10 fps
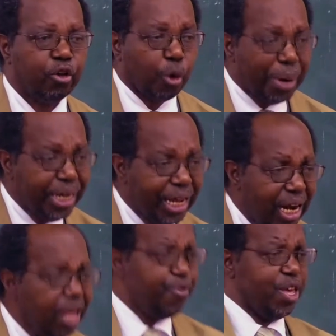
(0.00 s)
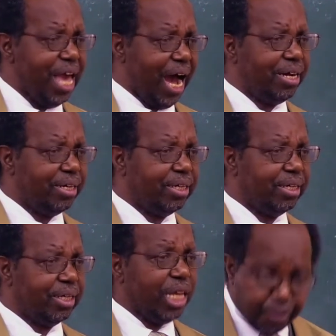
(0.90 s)
So when you live here,
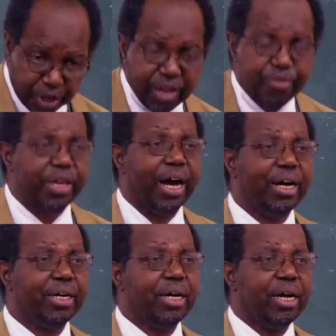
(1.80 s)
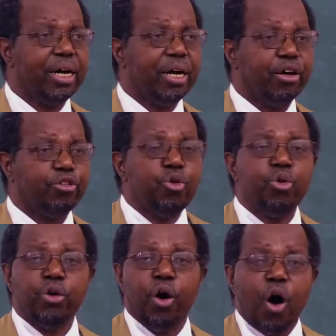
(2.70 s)
if you live here,
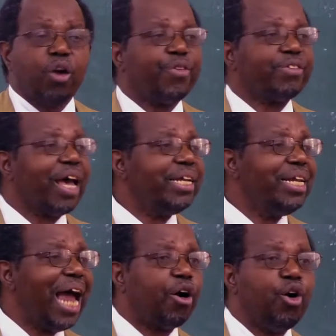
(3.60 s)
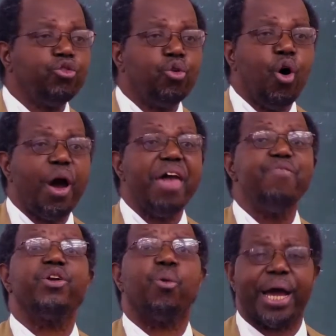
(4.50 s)
you all of a sudden are going to go
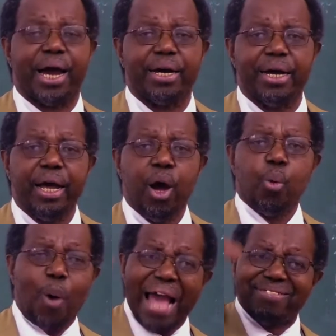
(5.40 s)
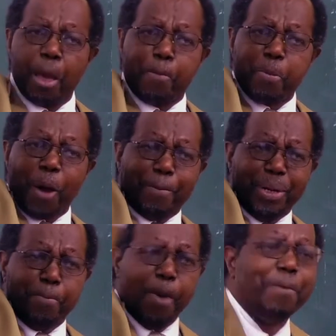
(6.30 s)
everywhere. Once the people have
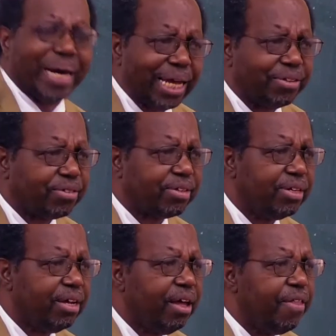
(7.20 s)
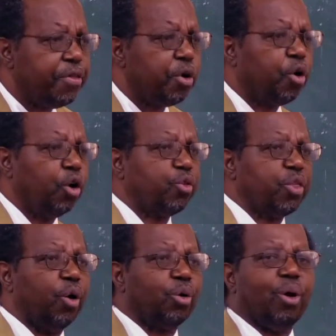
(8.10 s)
been mobilized, they will go to
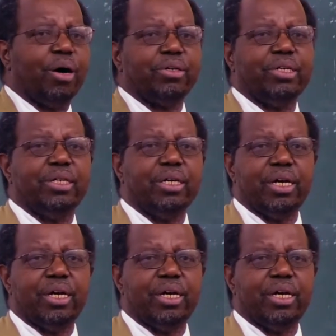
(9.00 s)
the whole world.